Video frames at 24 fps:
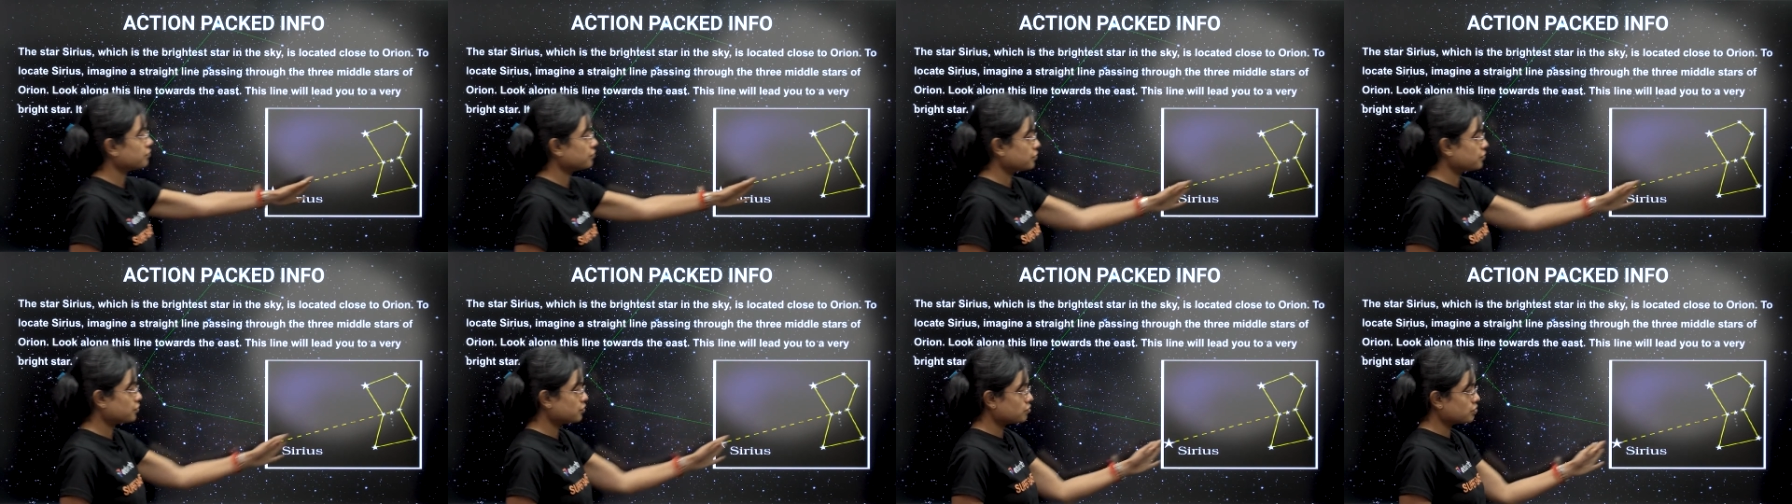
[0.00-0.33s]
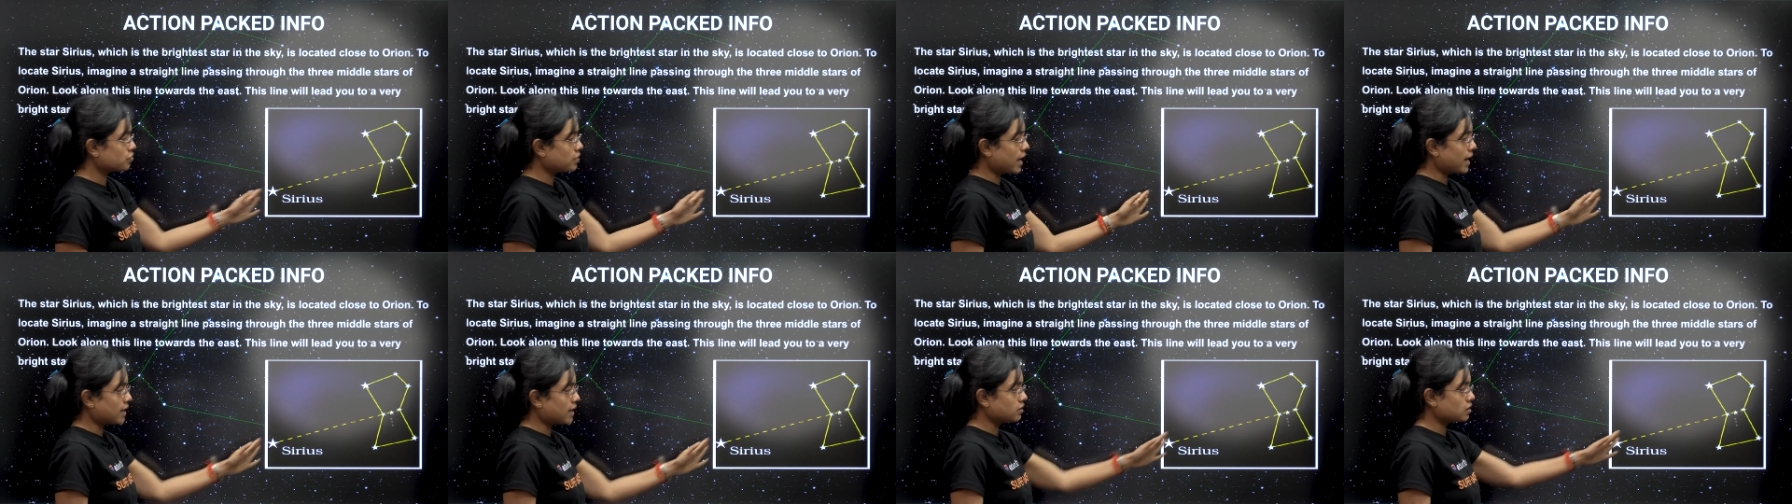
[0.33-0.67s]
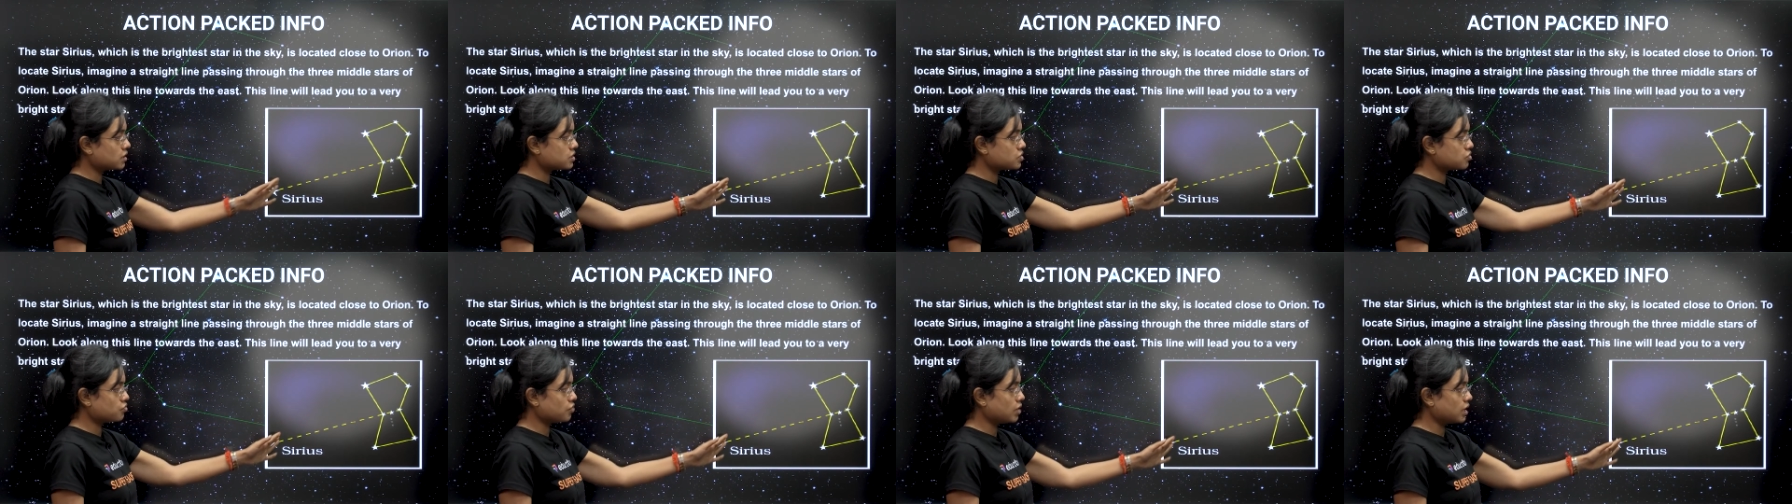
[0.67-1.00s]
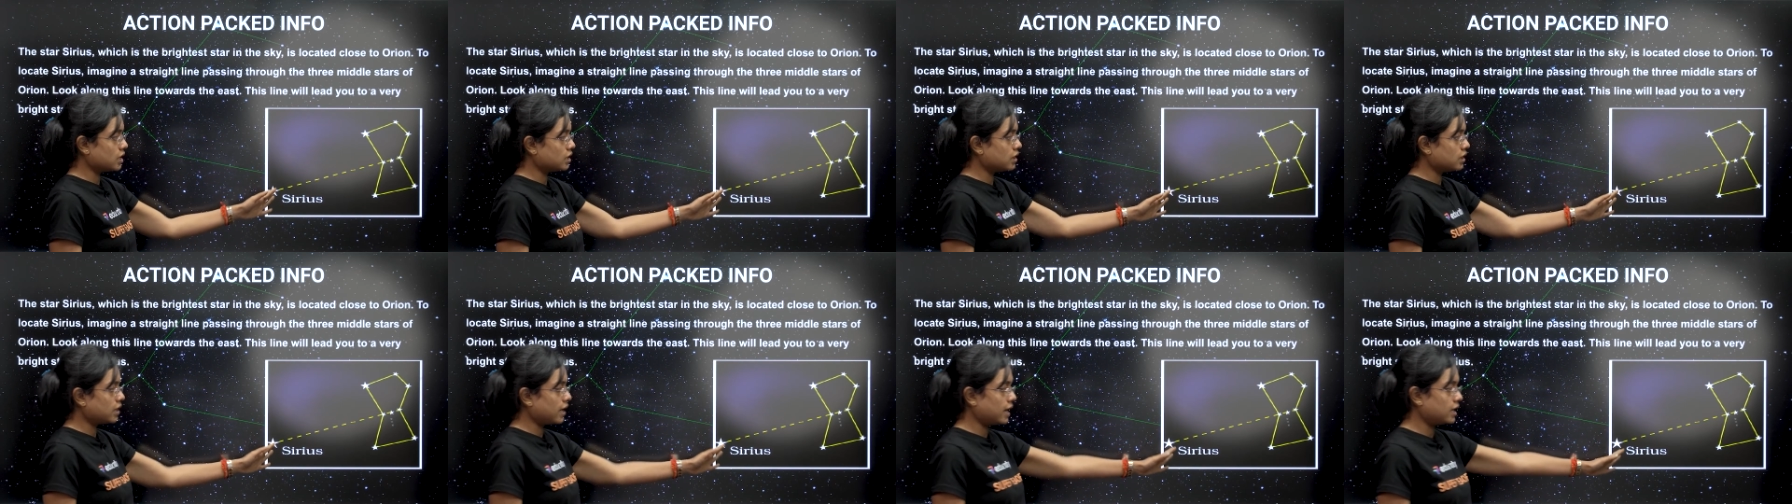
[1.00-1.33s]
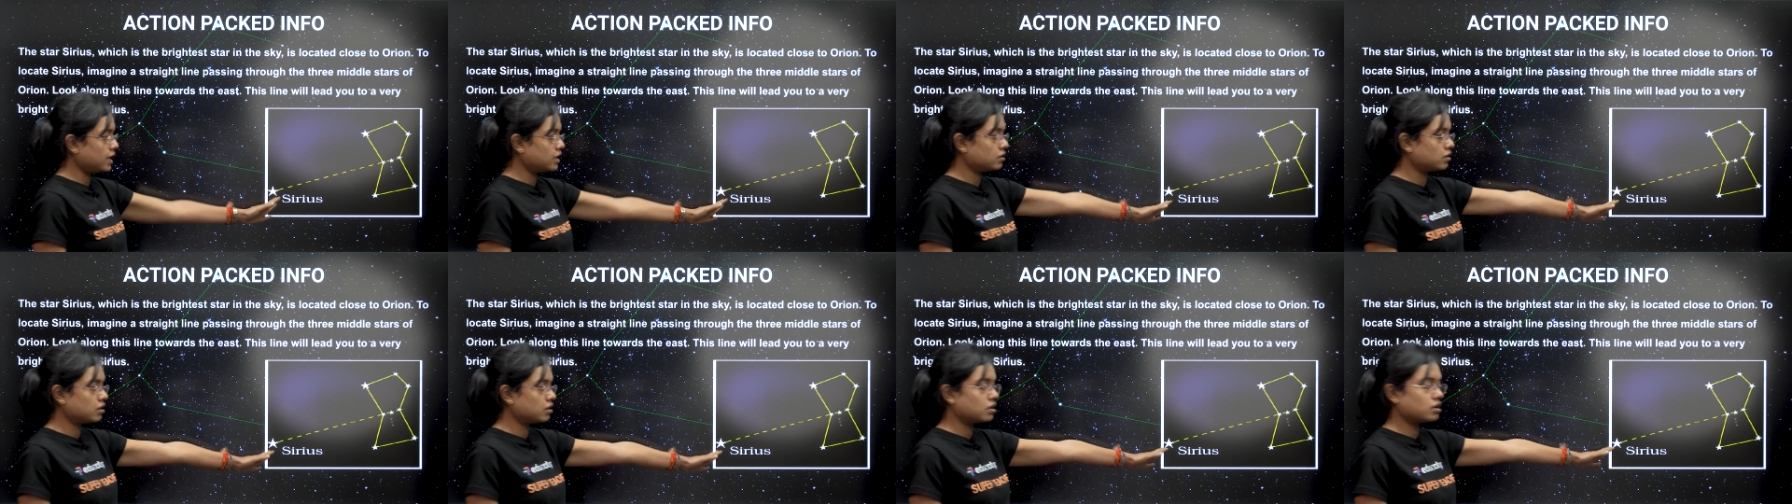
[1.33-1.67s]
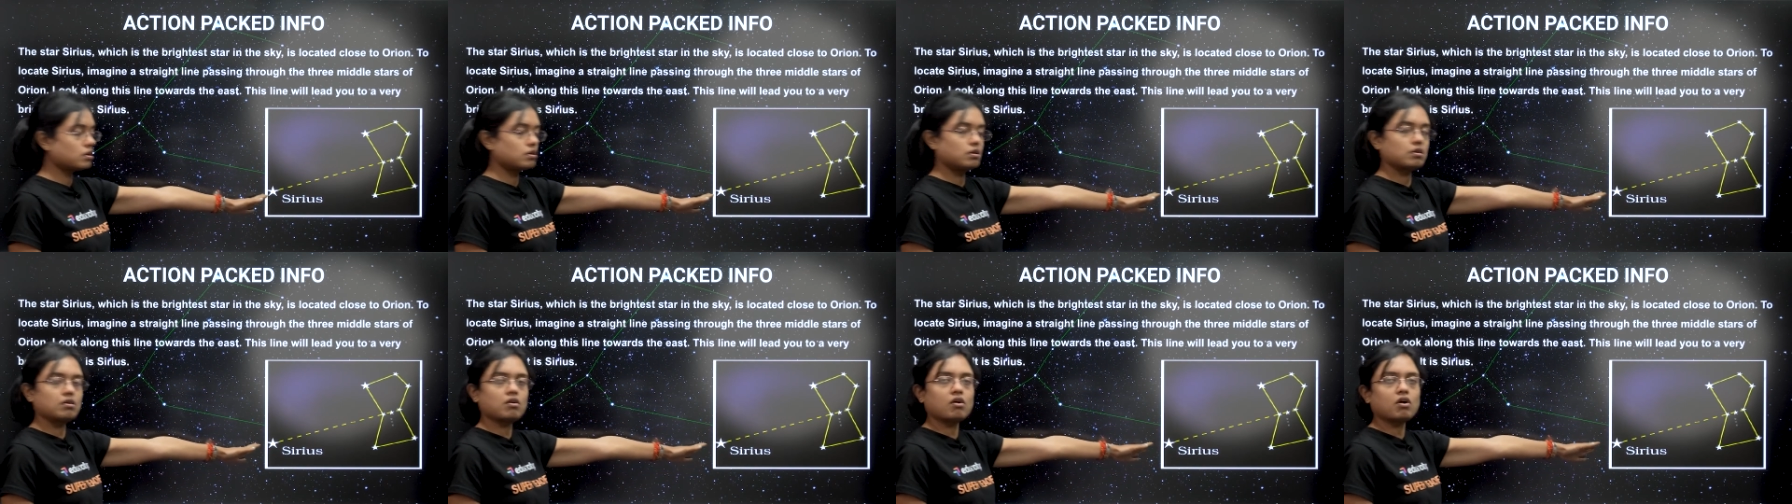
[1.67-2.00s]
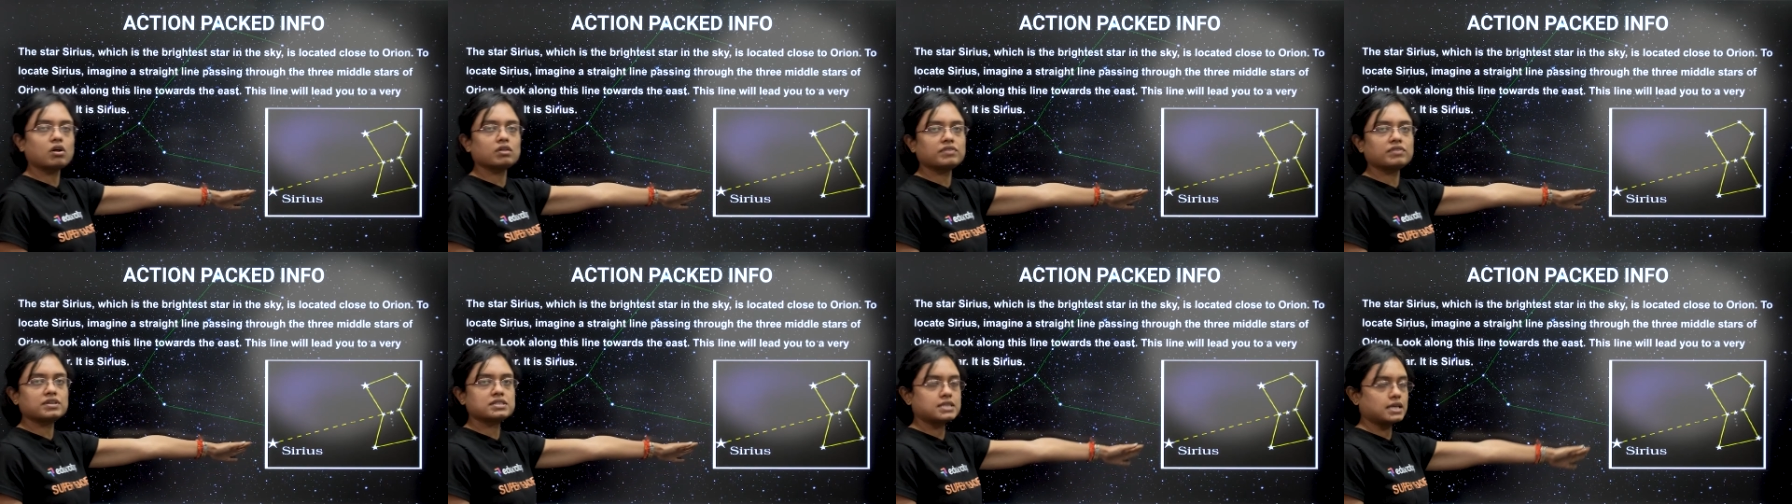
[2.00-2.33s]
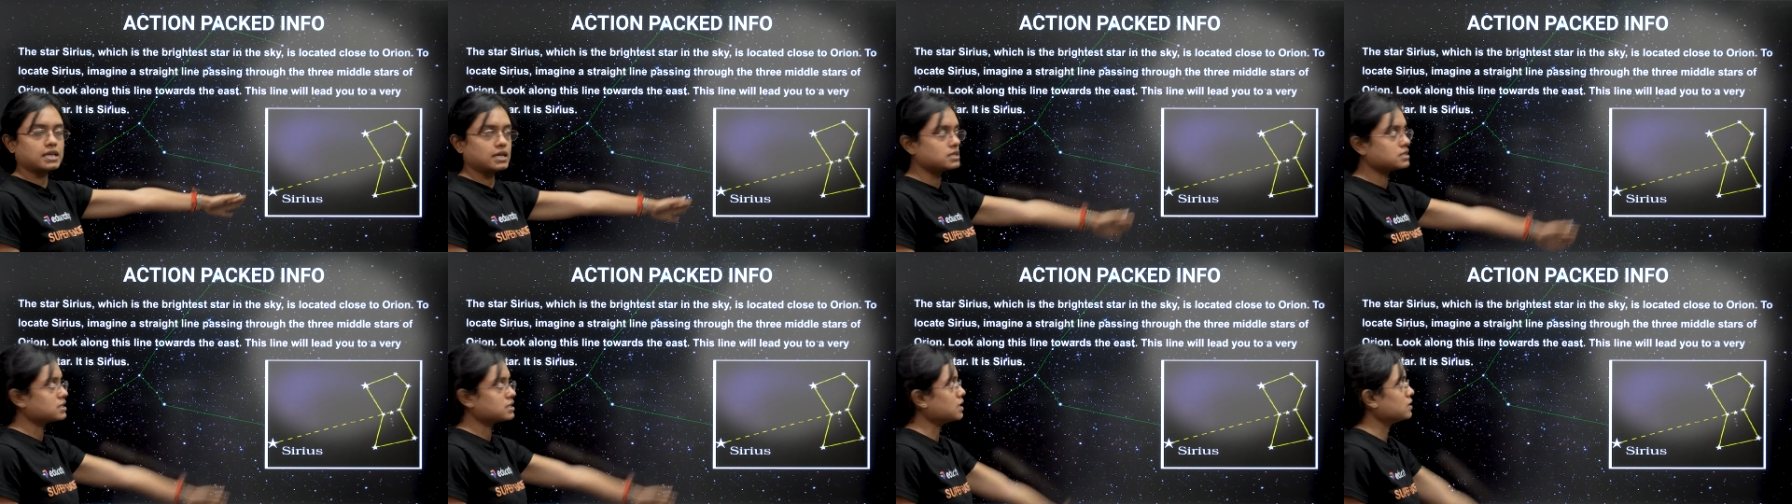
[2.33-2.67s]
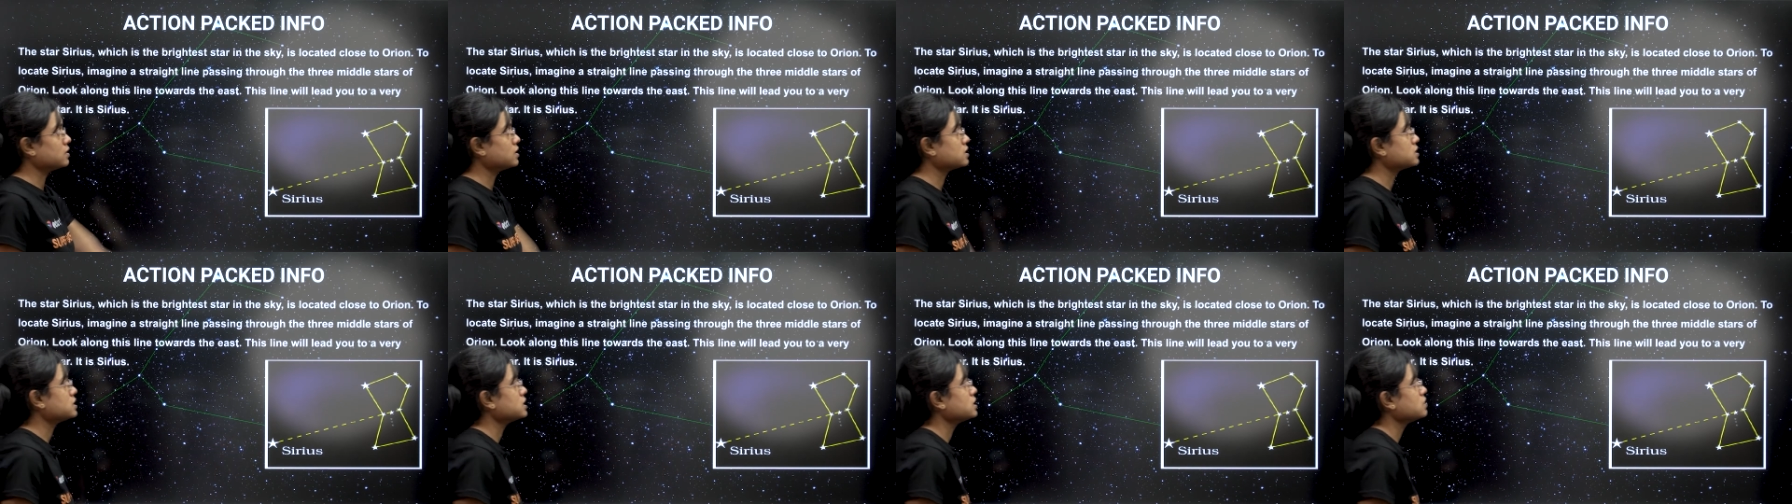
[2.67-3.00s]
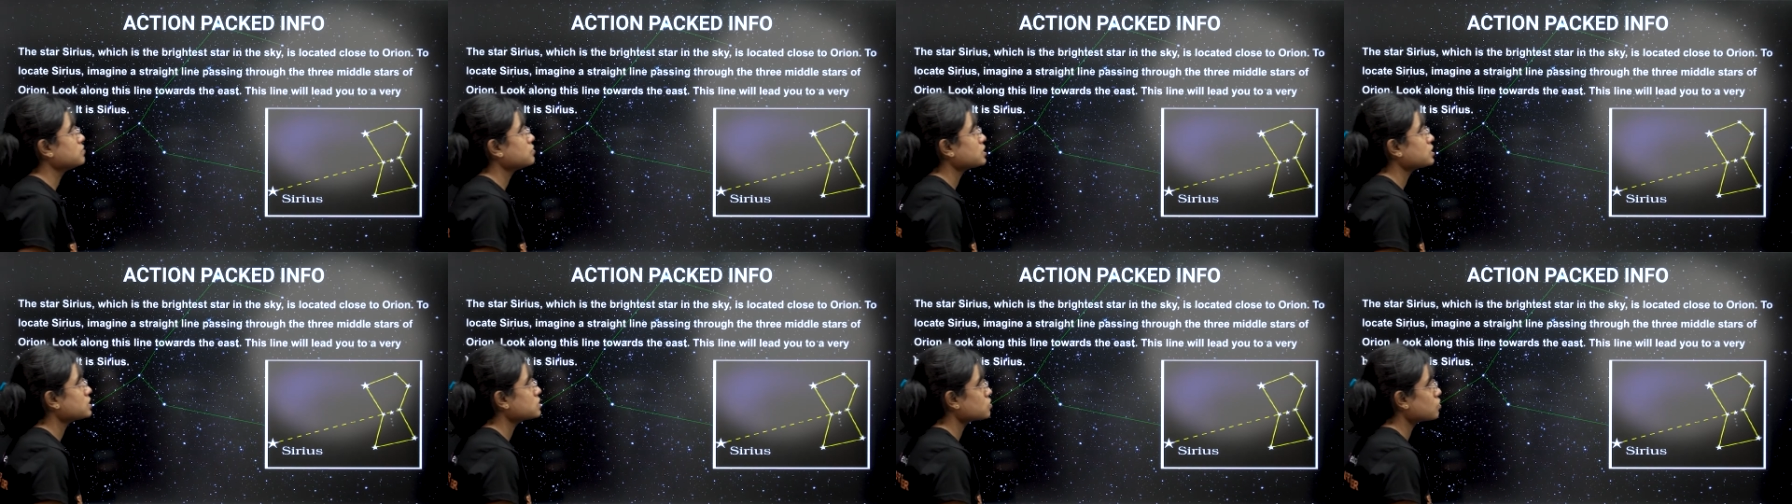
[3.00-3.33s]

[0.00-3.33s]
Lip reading: Through that, a straight line always ends at the Sirius,